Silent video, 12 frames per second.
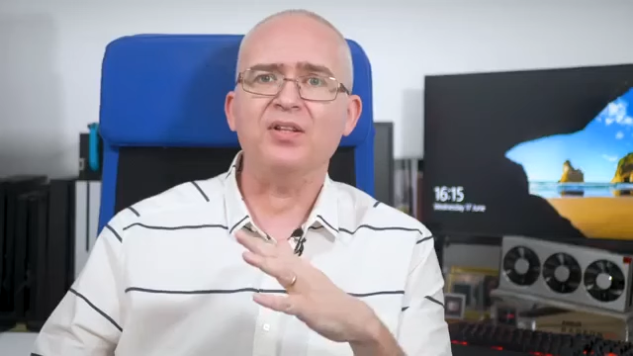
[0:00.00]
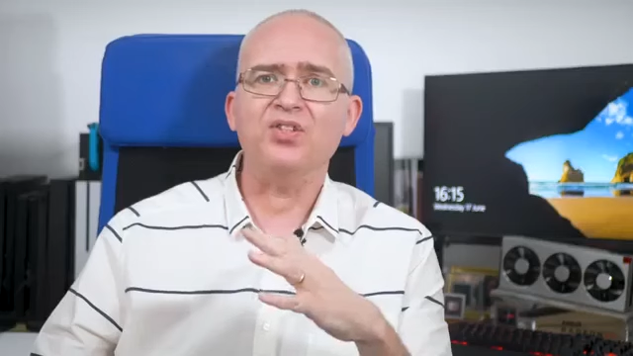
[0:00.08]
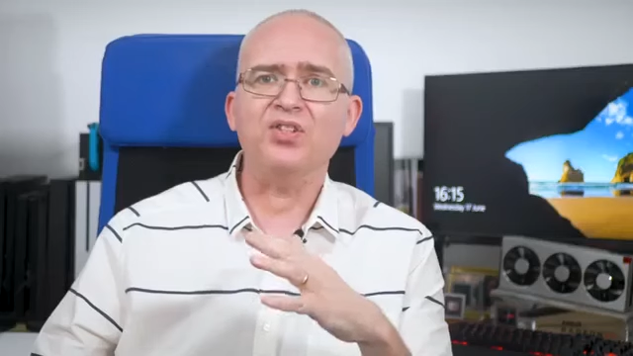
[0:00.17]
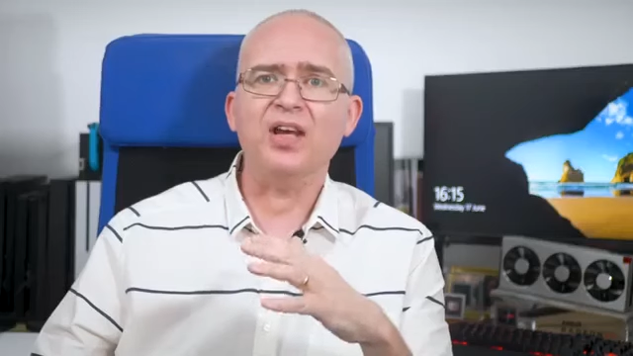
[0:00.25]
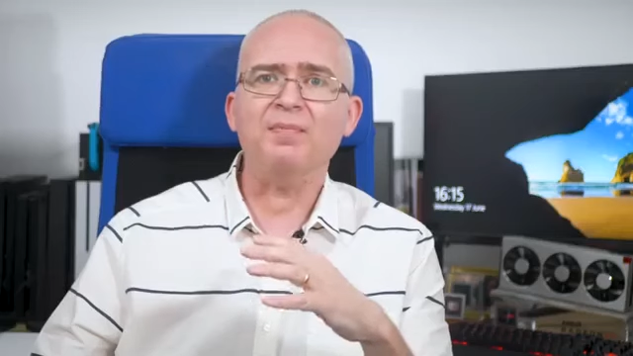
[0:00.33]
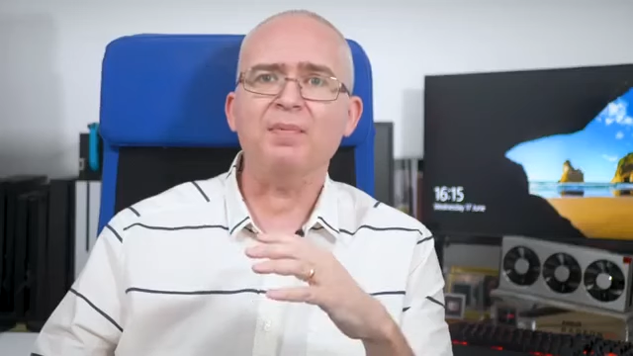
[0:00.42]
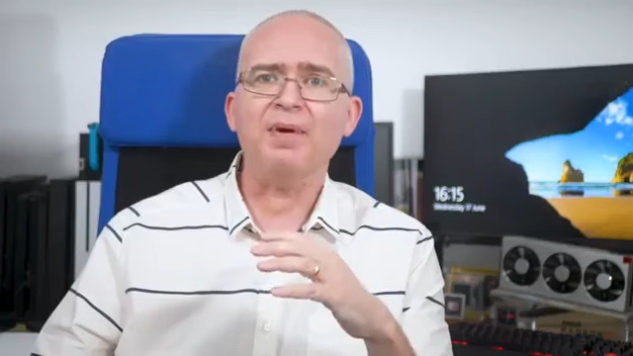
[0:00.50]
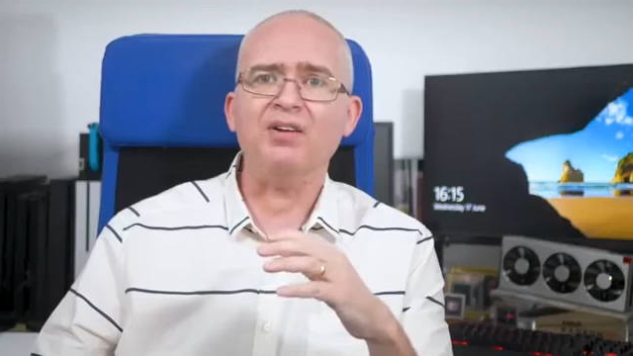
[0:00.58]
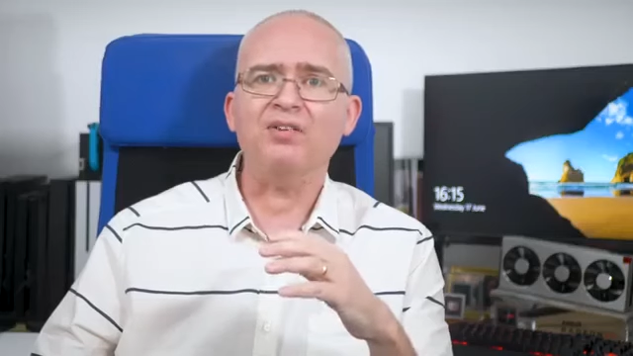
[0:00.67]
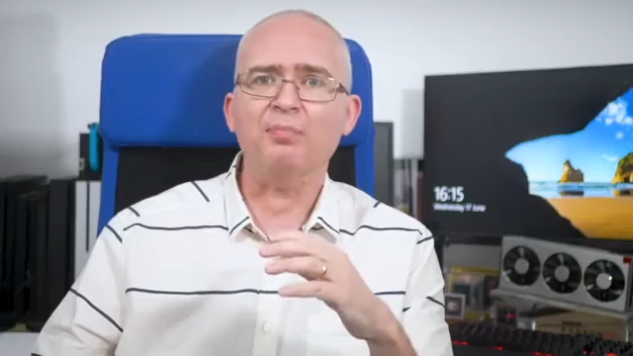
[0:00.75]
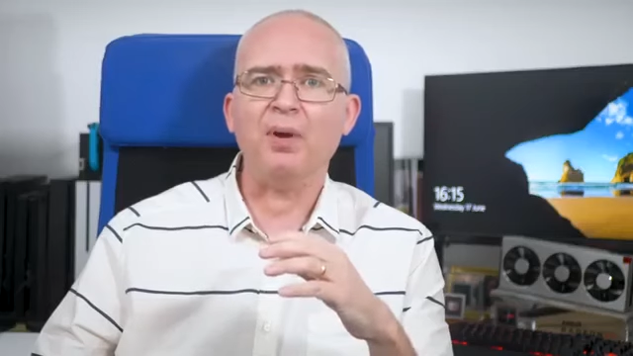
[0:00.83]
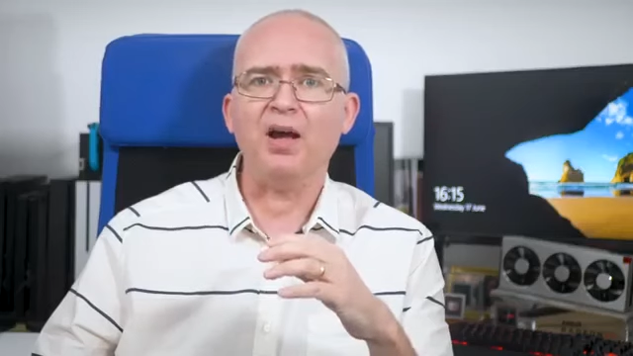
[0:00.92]
same
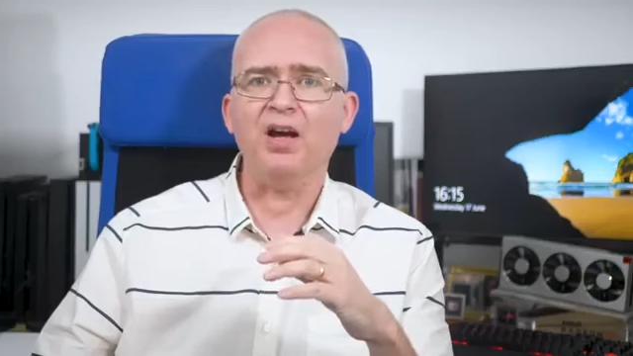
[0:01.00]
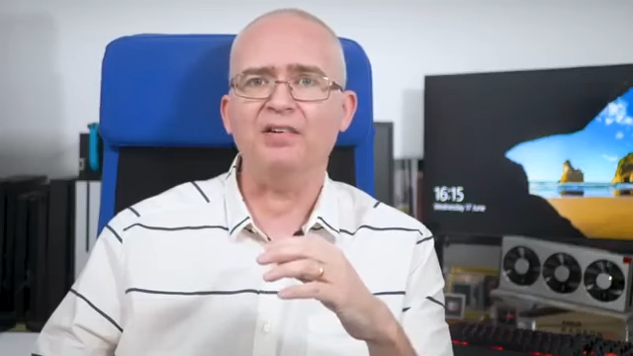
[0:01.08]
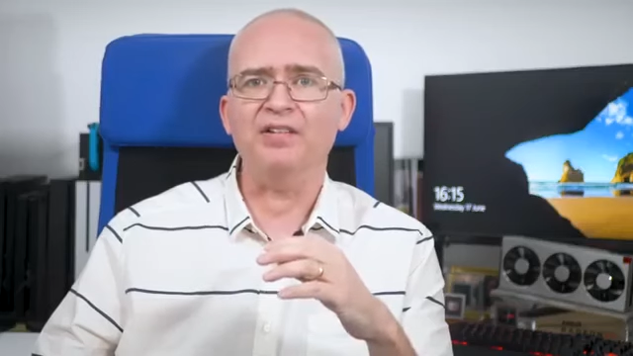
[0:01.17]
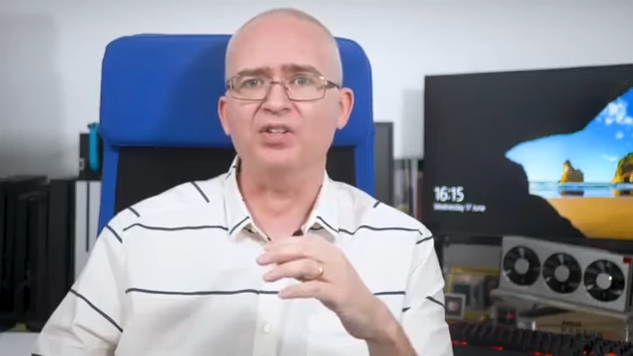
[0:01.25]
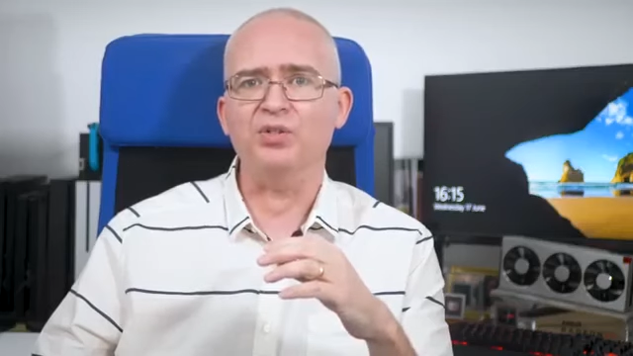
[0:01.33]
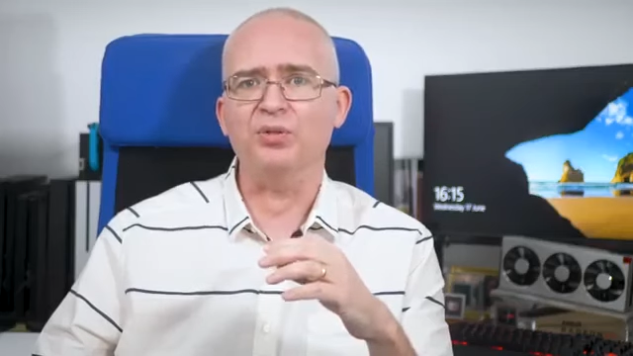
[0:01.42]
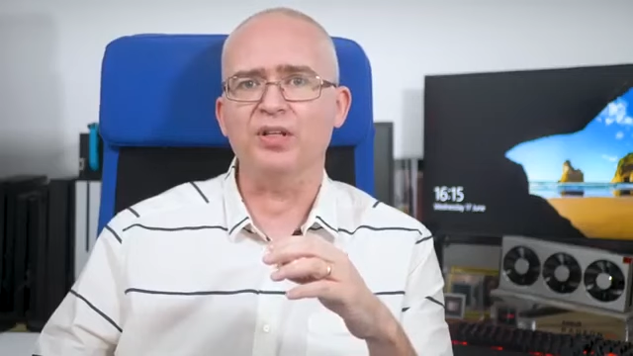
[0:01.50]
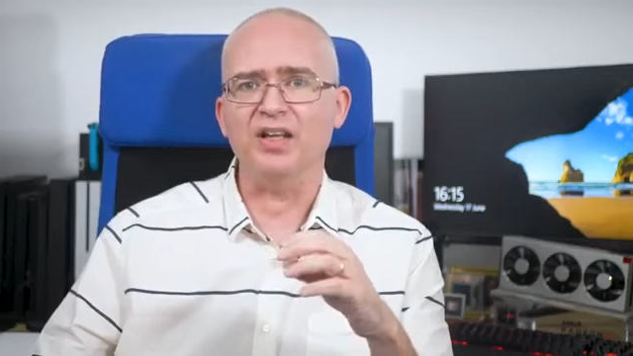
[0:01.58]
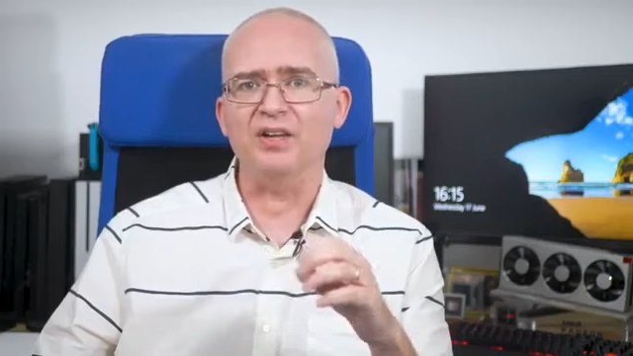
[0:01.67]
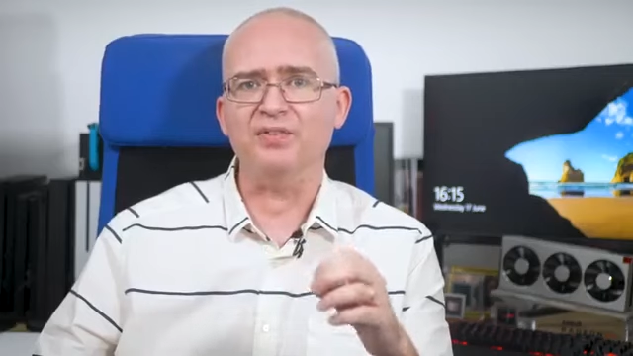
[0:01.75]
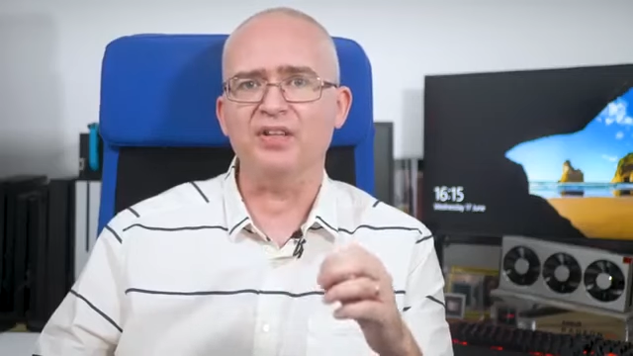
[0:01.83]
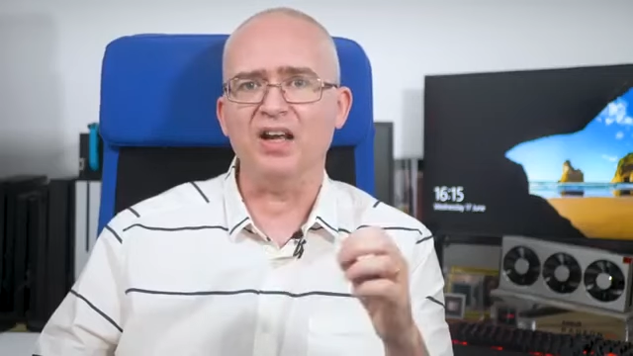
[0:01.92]
amount of power into a
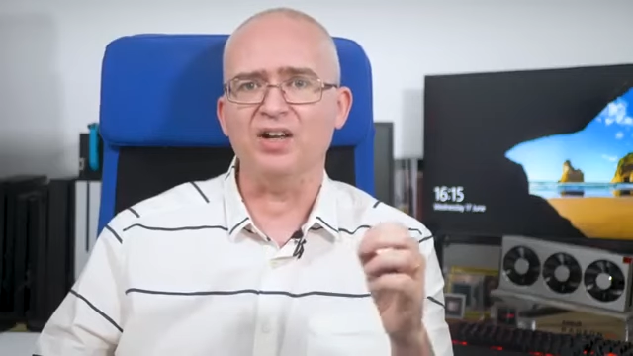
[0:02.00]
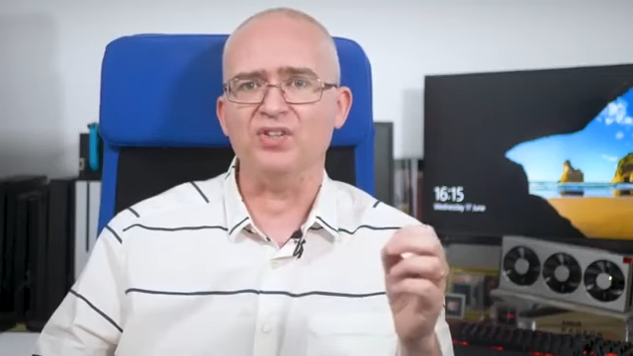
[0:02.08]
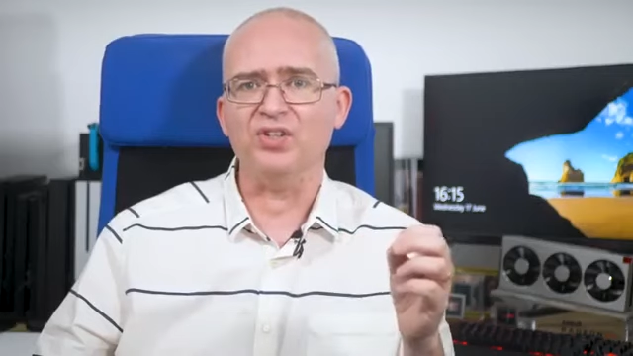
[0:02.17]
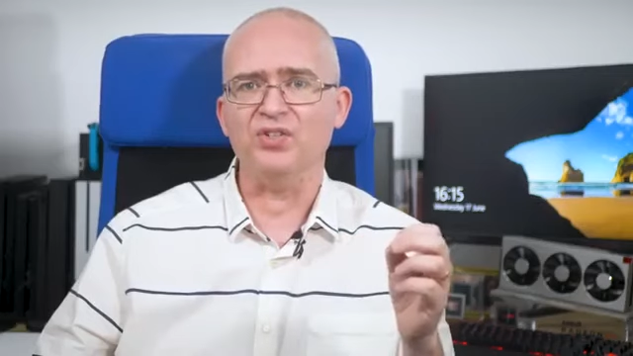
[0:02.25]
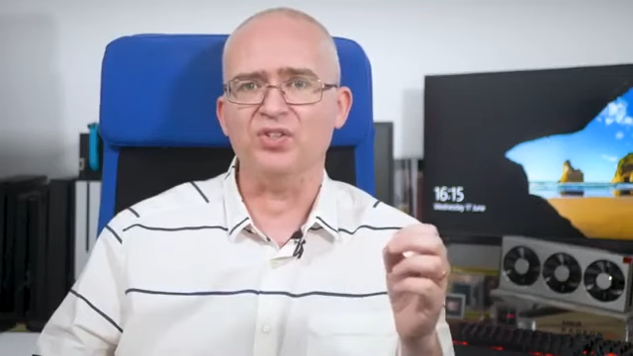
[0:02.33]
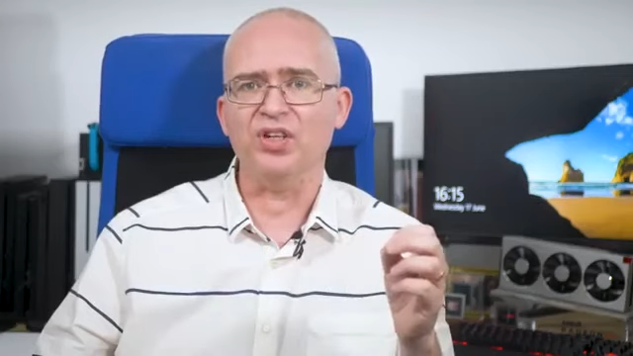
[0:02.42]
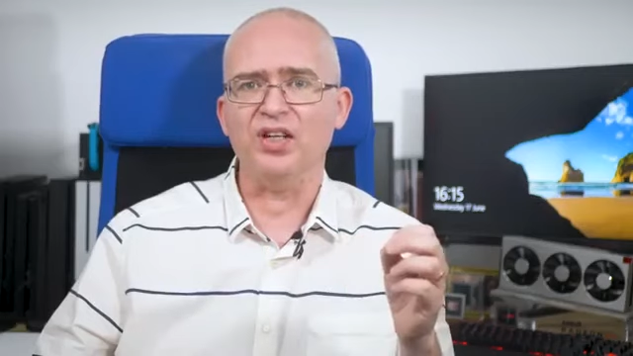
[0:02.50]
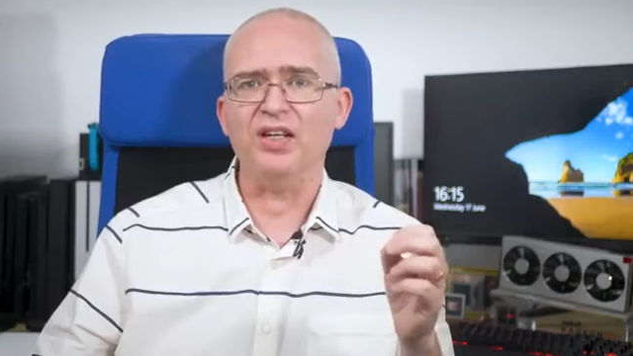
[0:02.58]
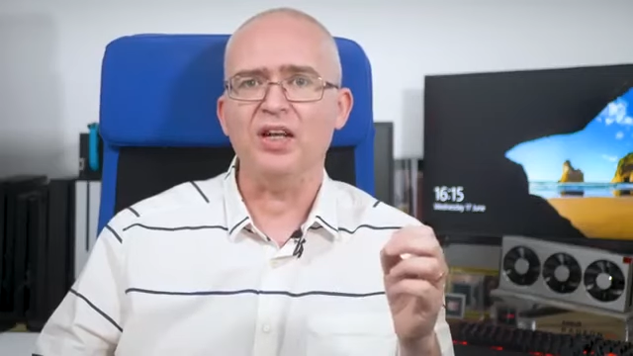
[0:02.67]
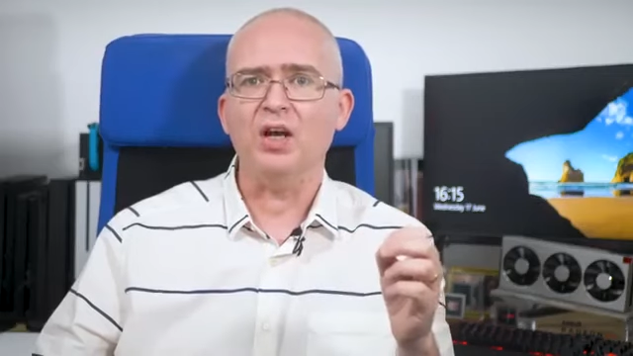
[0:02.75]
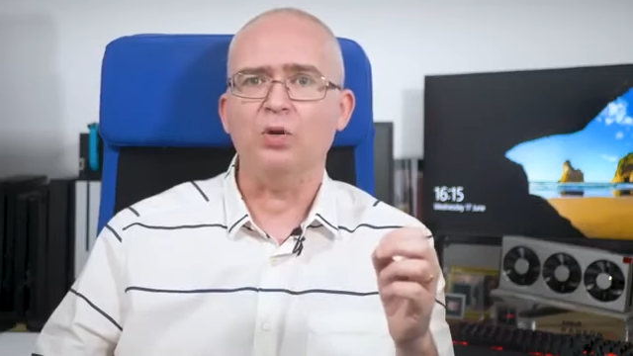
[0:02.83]
given SoC